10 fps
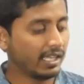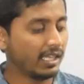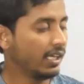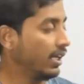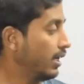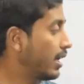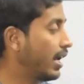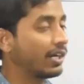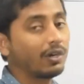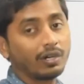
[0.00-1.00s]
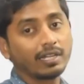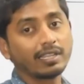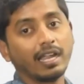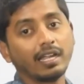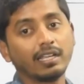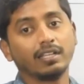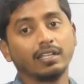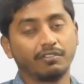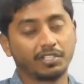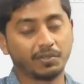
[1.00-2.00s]
he concluded that,
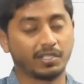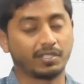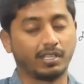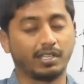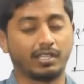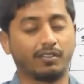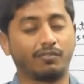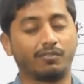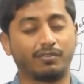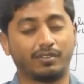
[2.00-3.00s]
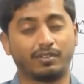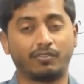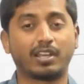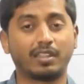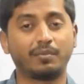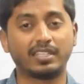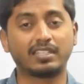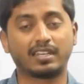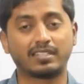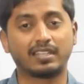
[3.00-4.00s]
which means what are the
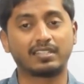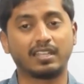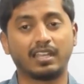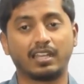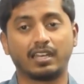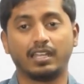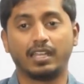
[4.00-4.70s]
major results here?